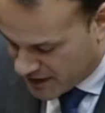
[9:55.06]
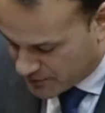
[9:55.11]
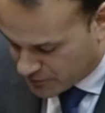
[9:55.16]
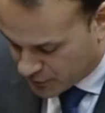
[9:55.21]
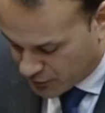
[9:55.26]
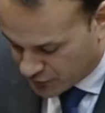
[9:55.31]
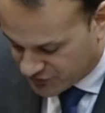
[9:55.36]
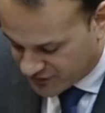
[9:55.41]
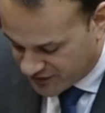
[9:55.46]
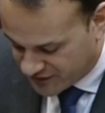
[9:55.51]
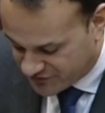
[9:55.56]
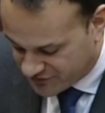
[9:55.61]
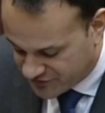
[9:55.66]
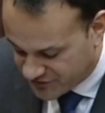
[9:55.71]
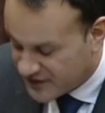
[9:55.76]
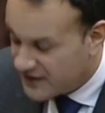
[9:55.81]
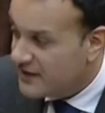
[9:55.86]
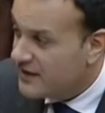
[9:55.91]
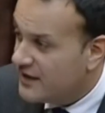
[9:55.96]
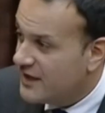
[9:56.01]
process.
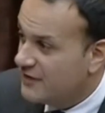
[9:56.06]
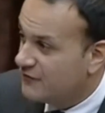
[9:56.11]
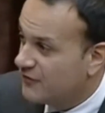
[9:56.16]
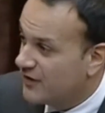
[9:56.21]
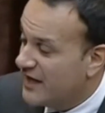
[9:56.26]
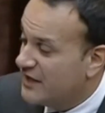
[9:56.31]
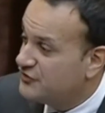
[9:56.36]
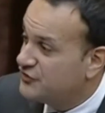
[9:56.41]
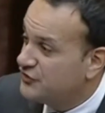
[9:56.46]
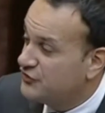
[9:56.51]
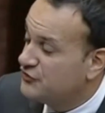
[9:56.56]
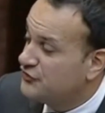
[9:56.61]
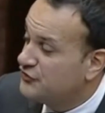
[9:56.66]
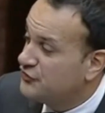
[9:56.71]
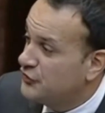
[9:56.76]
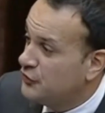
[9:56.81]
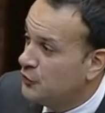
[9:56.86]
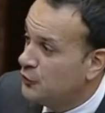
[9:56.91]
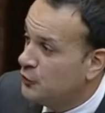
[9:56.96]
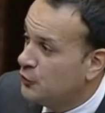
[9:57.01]
In relation
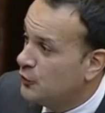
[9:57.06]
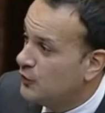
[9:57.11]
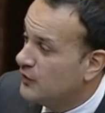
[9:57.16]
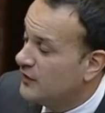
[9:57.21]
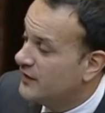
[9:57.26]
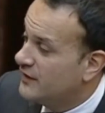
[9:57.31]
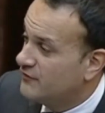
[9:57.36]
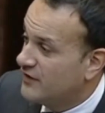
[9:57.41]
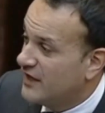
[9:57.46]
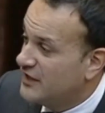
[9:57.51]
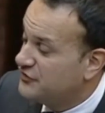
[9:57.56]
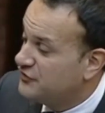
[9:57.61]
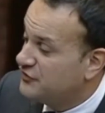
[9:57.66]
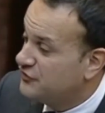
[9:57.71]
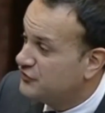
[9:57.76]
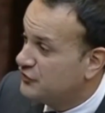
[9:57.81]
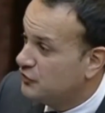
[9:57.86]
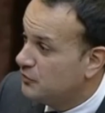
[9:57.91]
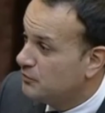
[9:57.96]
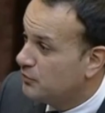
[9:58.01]

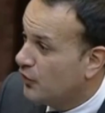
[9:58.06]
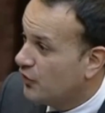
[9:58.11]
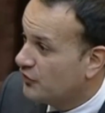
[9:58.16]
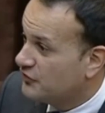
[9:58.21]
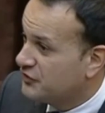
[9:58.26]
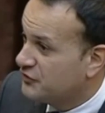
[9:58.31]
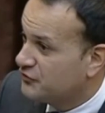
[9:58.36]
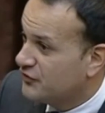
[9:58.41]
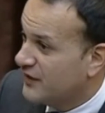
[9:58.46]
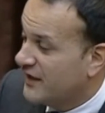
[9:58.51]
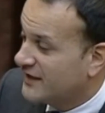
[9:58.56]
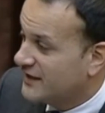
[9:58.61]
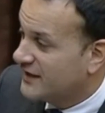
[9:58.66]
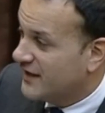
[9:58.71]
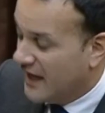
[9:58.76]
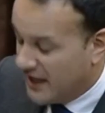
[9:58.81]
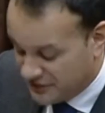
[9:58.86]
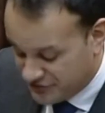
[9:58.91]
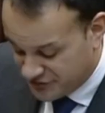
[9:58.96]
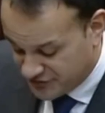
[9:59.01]
to importing fracked
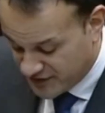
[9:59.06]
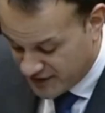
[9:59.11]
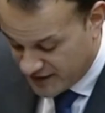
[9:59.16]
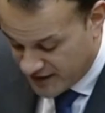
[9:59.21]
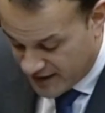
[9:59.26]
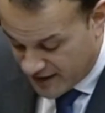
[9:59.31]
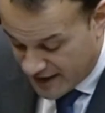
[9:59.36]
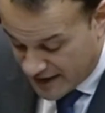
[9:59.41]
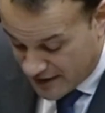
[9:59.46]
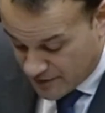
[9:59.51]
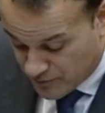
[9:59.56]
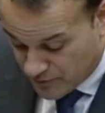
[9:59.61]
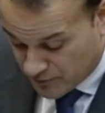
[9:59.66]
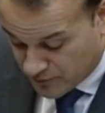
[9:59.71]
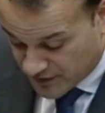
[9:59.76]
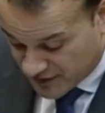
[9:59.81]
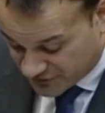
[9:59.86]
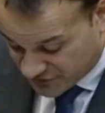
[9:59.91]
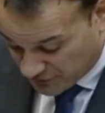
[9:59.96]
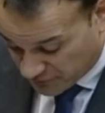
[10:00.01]
gas,
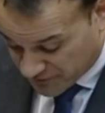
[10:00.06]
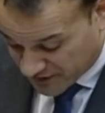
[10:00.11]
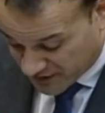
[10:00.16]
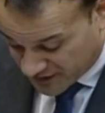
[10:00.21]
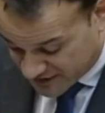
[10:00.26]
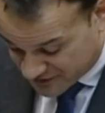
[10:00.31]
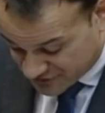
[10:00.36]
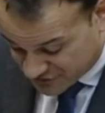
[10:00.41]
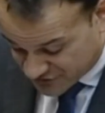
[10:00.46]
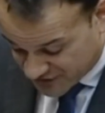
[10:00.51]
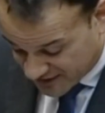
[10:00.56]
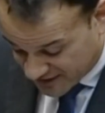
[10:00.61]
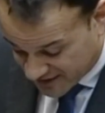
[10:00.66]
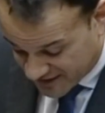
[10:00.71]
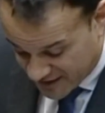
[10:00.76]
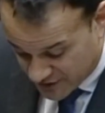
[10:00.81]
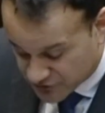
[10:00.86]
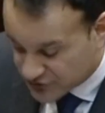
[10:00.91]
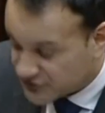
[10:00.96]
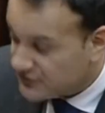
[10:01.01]
it's something I need to check
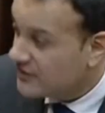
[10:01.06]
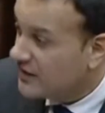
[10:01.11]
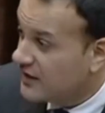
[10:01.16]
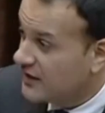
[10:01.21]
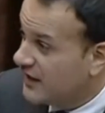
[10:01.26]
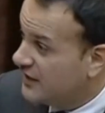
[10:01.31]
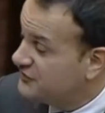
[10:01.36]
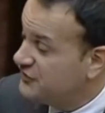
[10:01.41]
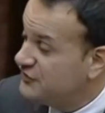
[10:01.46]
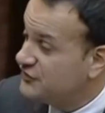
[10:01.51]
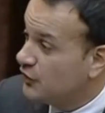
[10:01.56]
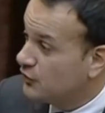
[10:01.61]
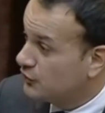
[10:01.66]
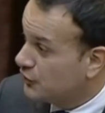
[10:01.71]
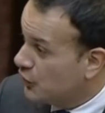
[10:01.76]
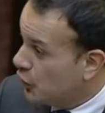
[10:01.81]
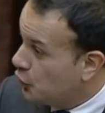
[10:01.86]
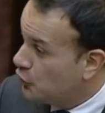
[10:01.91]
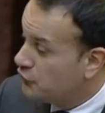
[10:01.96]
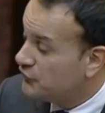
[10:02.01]
out. I actually
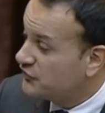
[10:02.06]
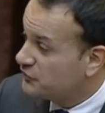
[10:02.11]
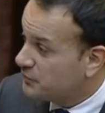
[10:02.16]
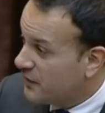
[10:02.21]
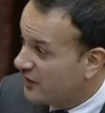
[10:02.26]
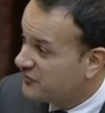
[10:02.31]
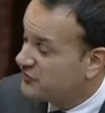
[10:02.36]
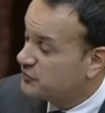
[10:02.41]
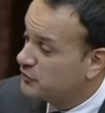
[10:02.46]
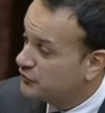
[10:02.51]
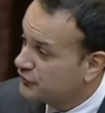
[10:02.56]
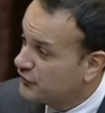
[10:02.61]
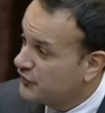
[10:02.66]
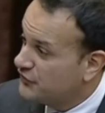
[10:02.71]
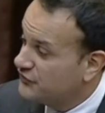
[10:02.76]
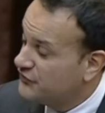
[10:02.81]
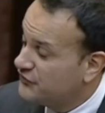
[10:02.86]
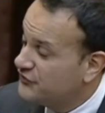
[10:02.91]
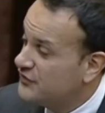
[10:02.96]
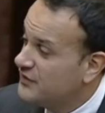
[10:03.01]
don't know if it's possible for
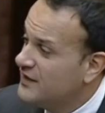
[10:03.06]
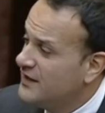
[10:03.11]
us